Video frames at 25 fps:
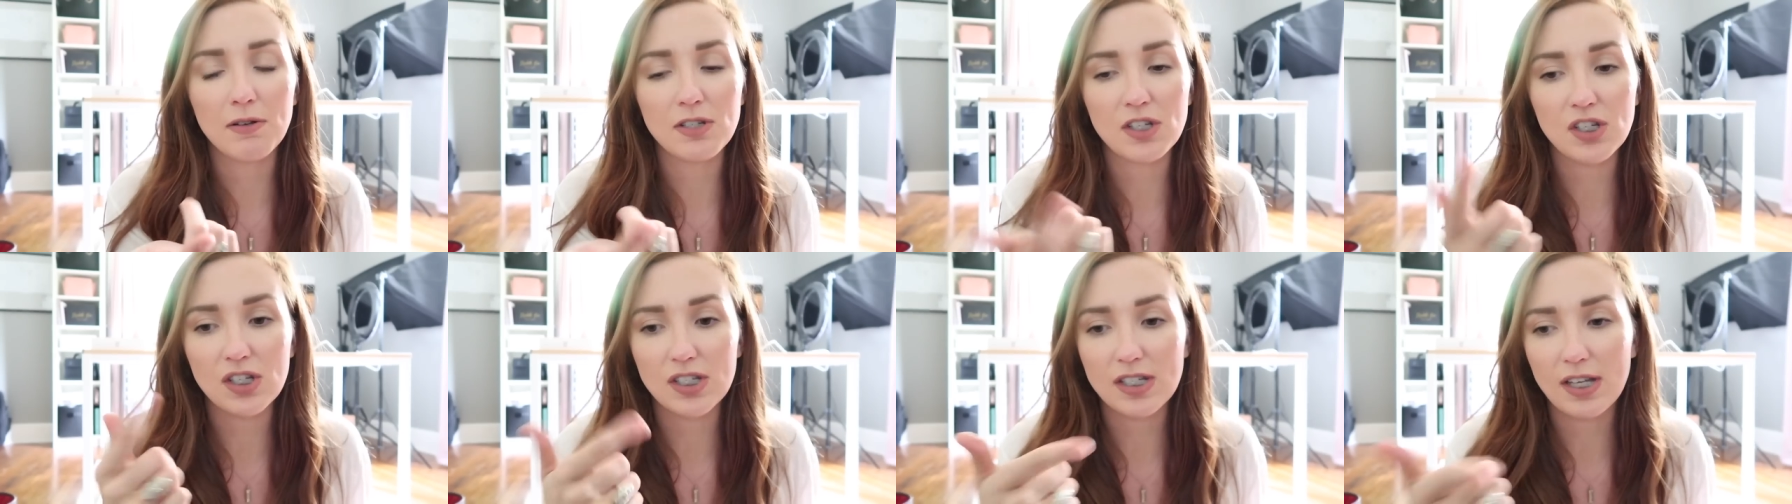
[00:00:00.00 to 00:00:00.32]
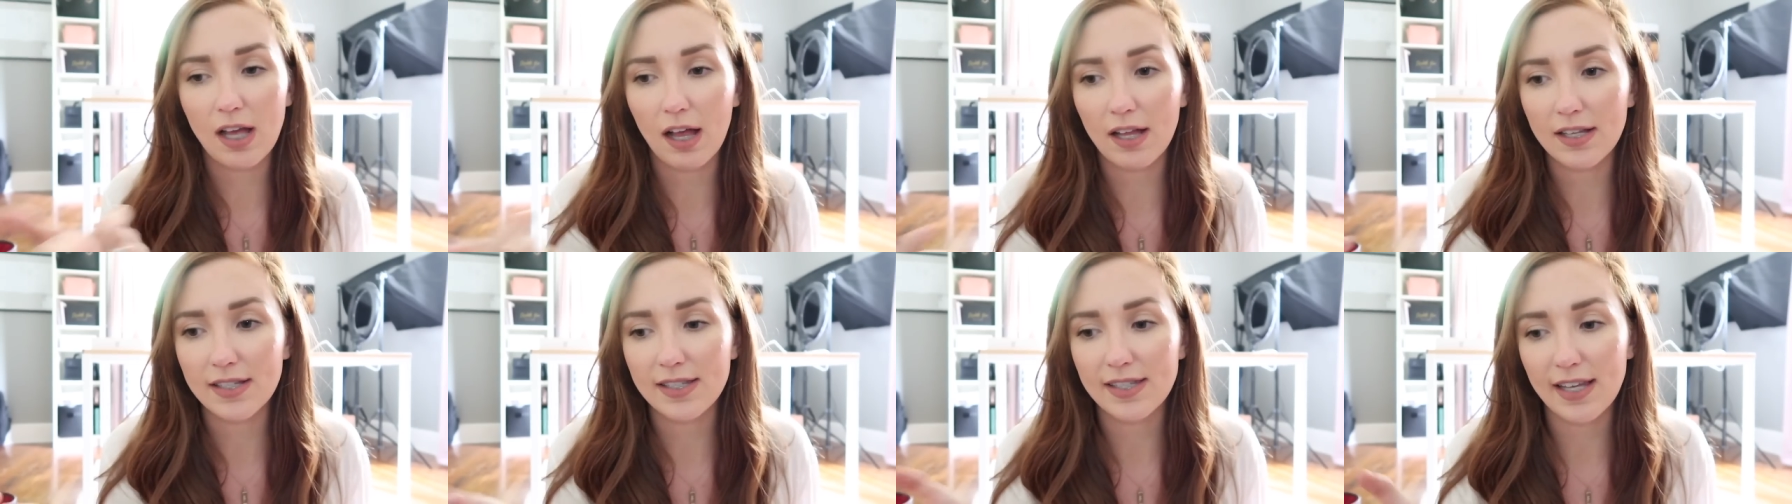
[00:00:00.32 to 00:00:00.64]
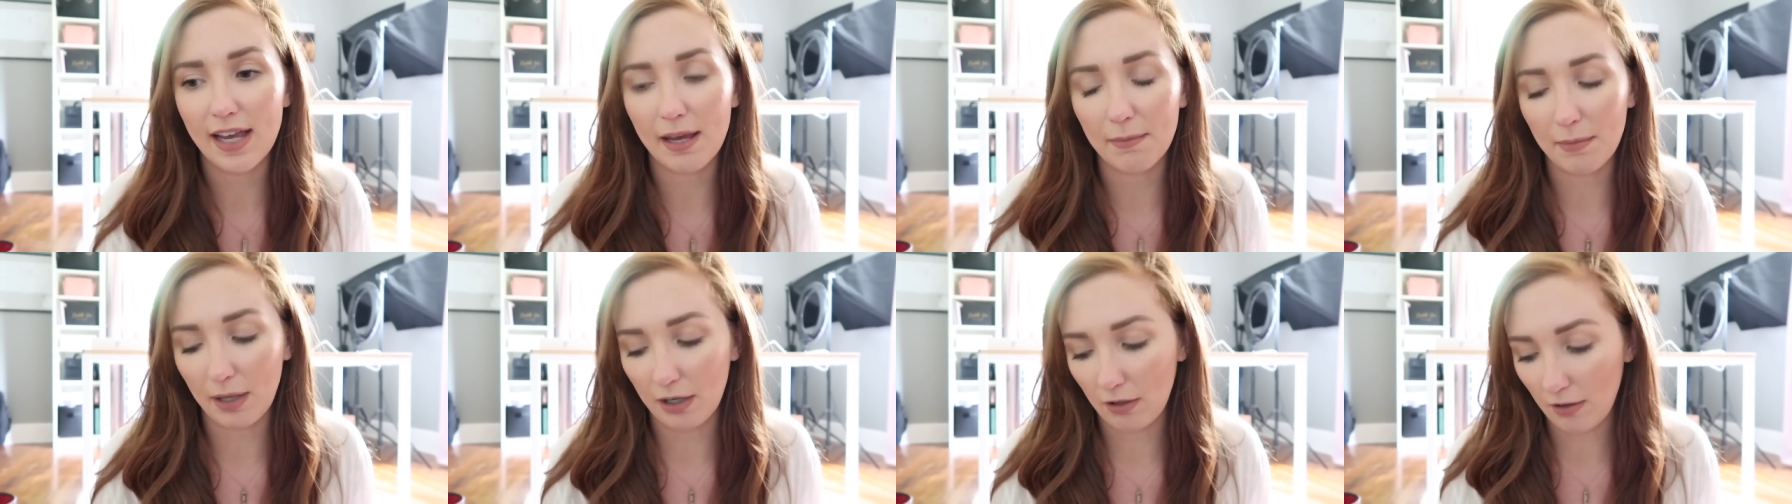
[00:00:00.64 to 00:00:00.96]
I was just telling
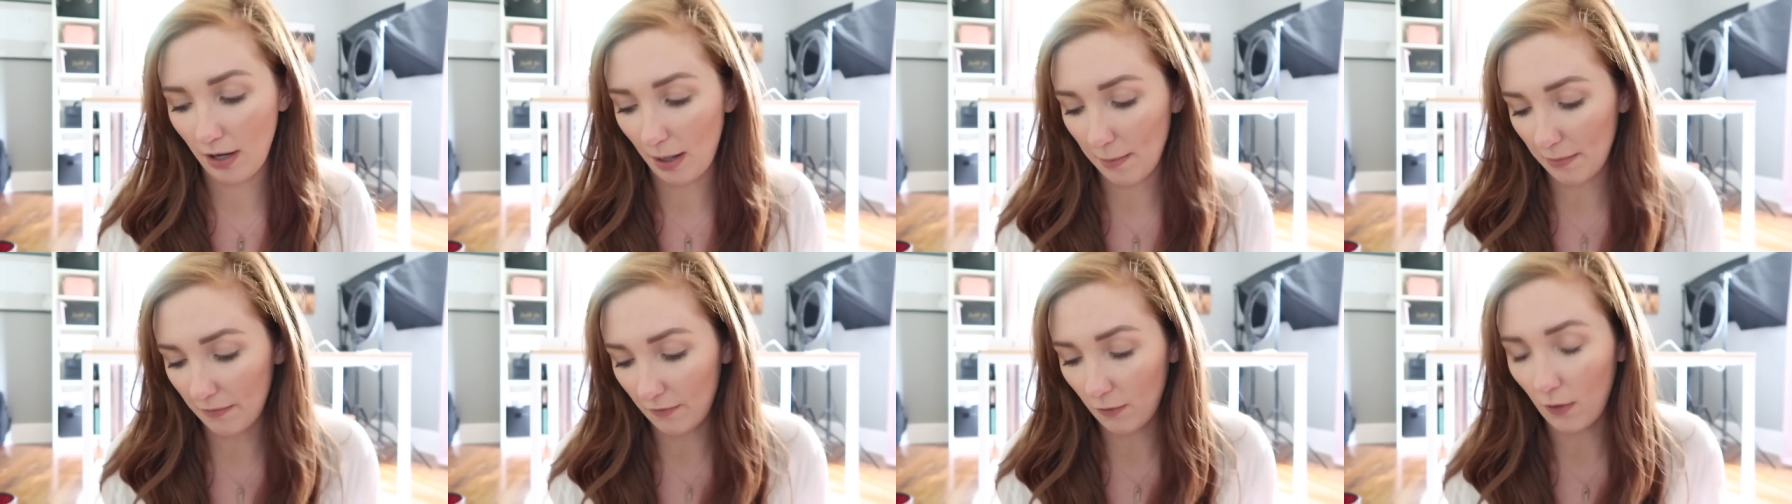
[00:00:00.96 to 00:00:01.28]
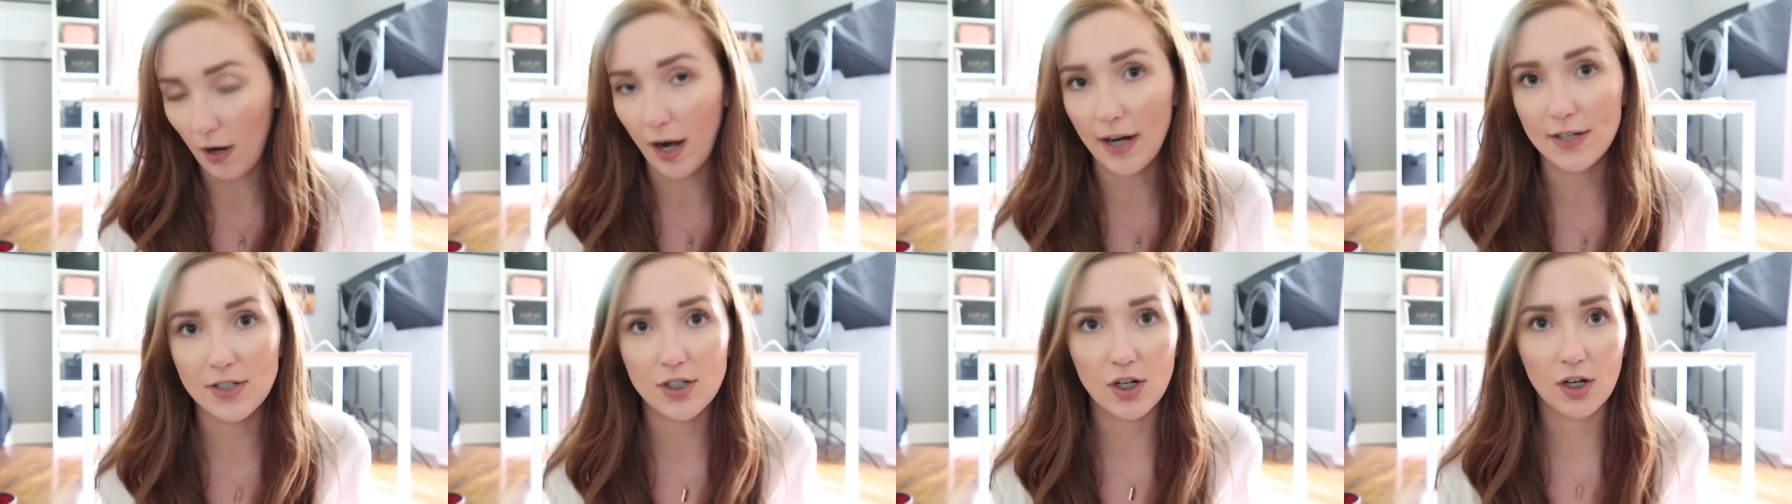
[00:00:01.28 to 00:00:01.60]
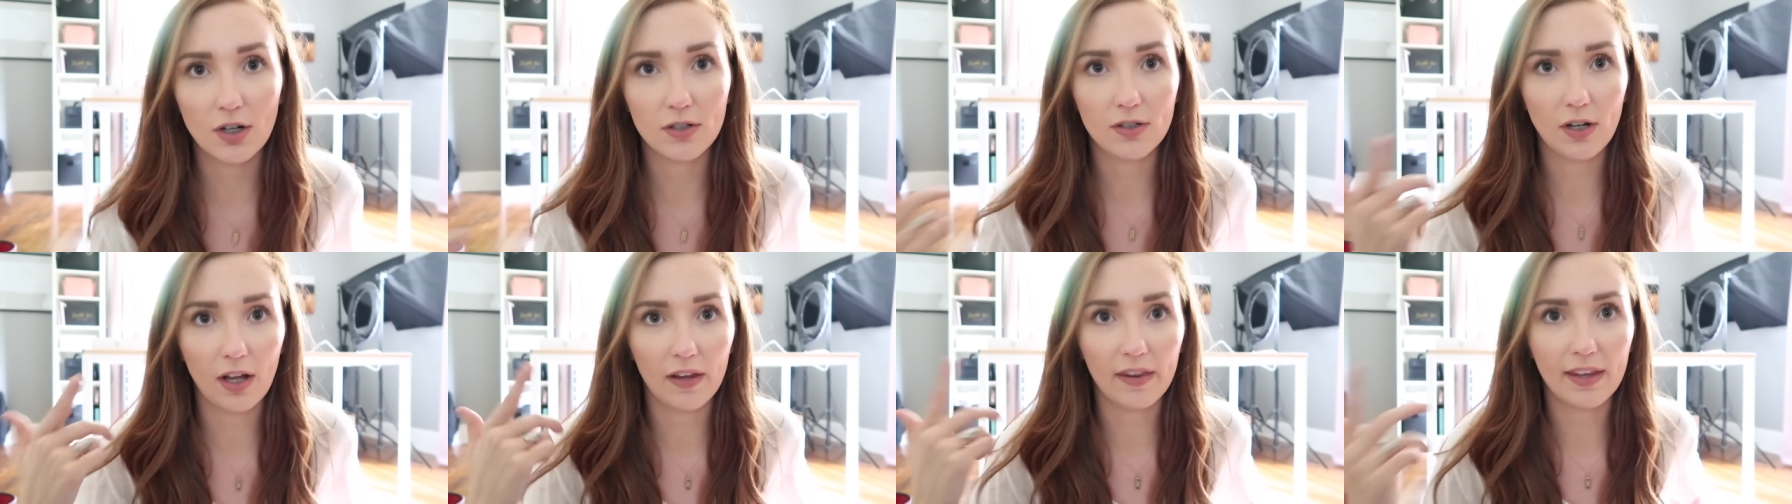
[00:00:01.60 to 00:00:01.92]
Sam, like right before I
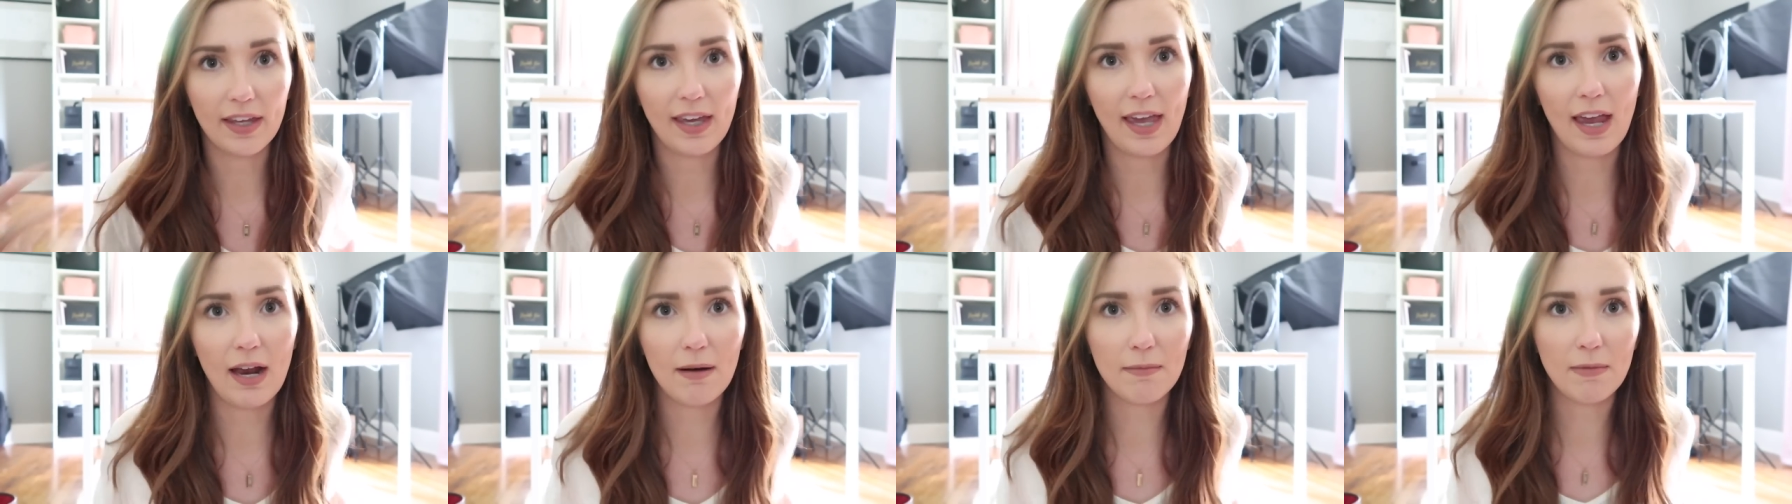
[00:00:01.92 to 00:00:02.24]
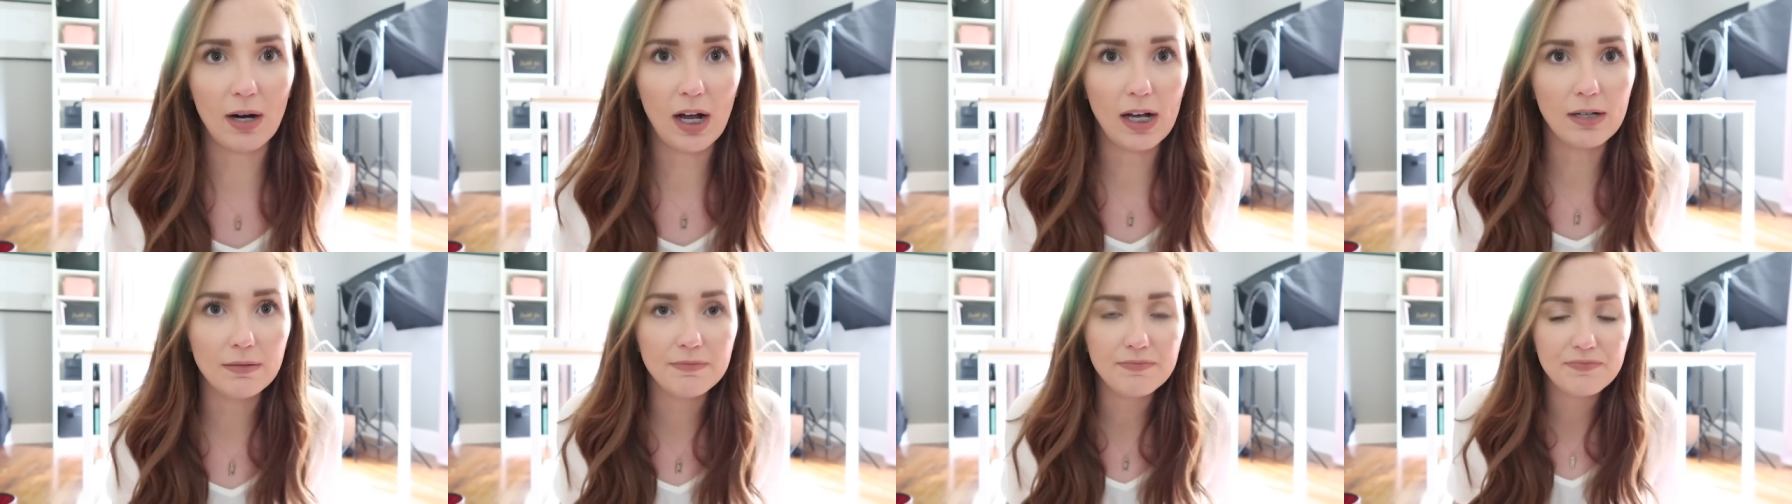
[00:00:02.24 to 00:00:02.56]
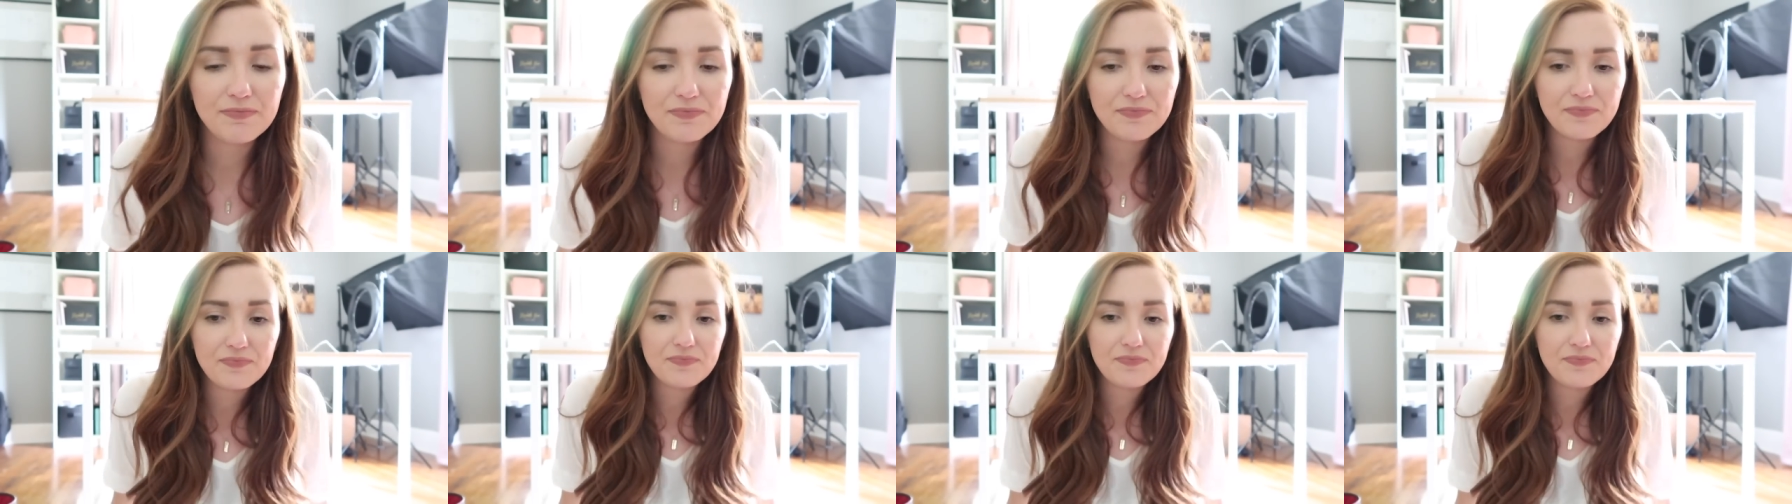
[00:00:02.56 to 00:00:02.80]
turned on the camera,